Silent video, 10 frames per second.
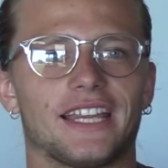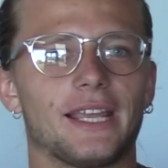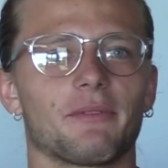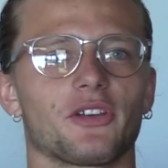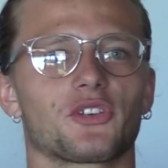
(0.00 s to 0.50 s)
the
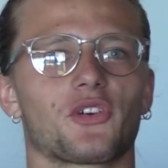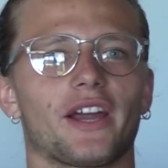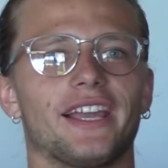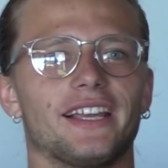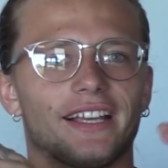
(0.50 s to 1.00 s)
team does
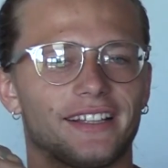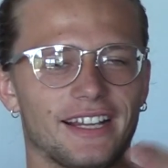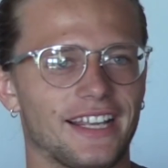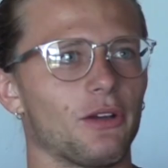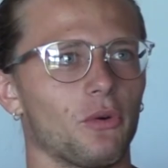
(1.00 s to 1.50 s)
great,
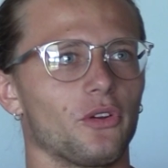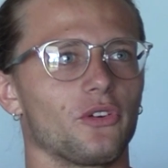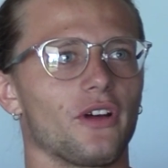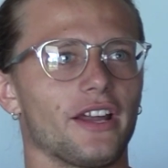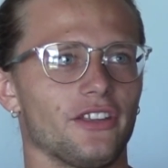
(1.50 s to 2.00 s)
then he will do
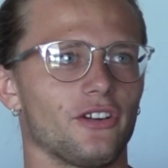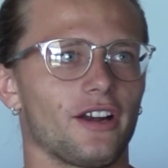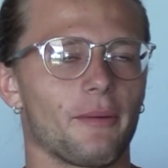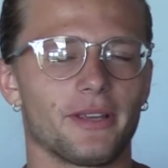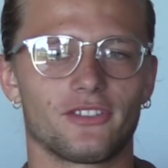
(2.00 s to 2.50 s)
great, you know
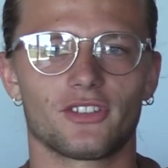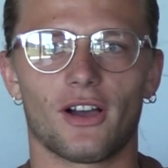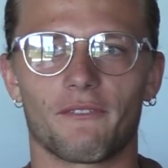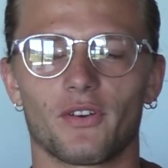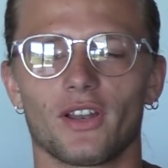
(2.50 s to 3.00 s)
what I mean?
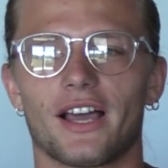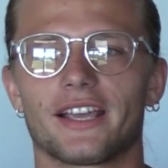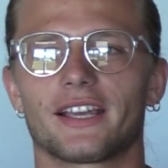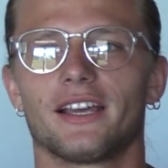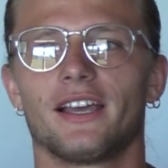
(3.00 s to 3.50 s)
So I feel
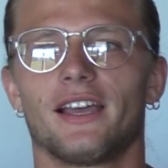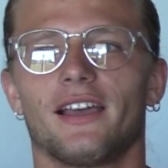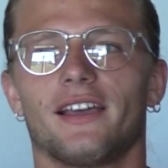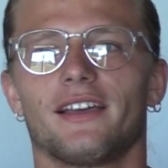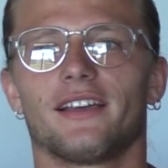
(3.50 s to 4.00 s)
like,
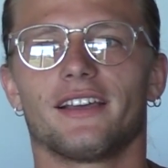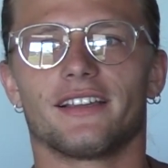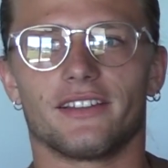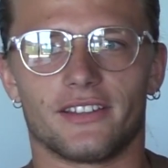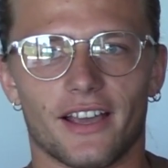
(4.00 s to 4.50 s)

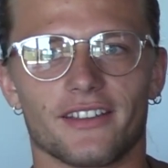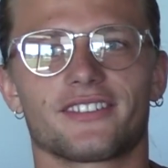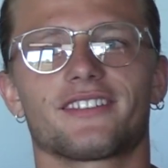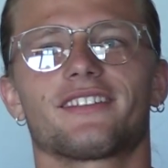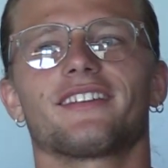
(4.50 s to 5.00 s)

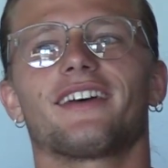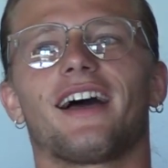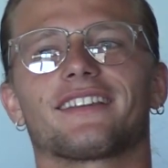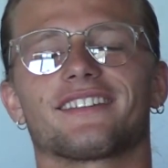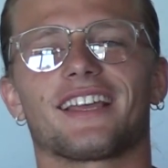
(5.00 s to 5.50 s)
yes,
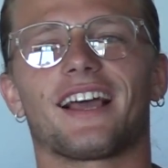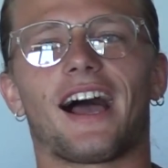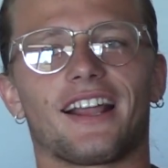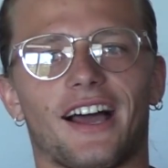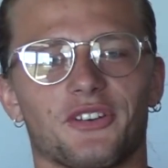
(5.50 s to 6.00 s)
at the same,
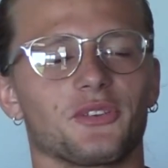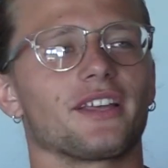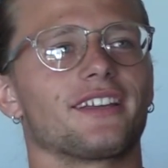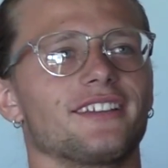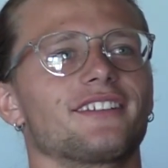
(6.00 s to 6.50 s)
I do
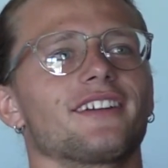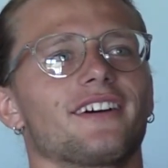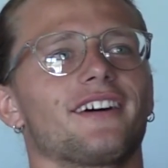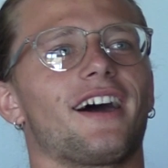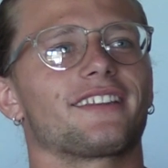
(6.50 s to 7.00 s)
think
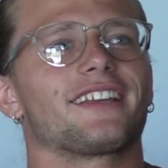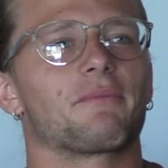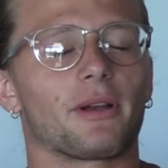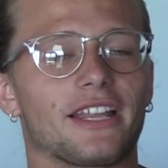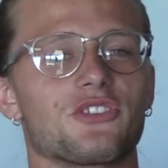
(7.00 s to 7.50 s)
I
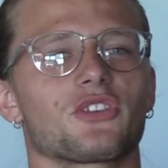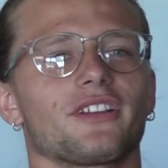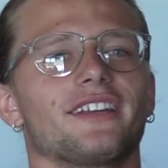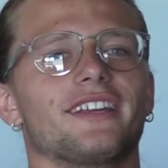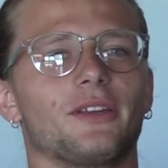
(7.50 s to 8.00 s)
think
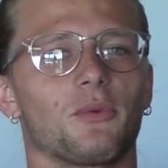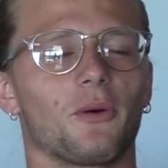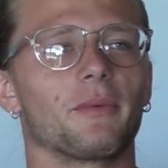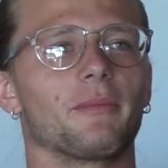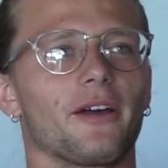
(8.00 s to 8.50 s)
potentially he
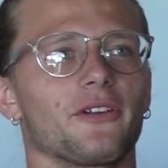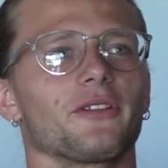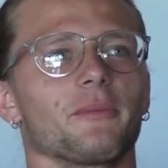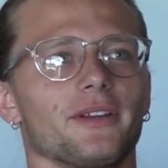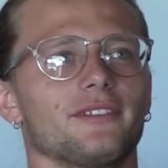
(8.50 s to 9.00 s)
will be better
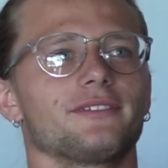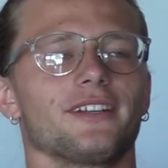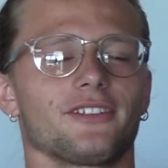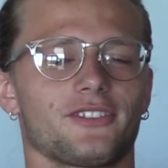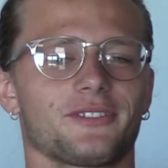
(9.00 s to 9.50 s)
than me,
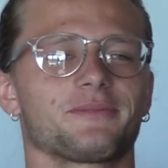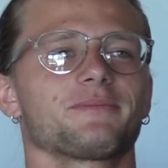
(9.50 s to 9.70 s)
yes.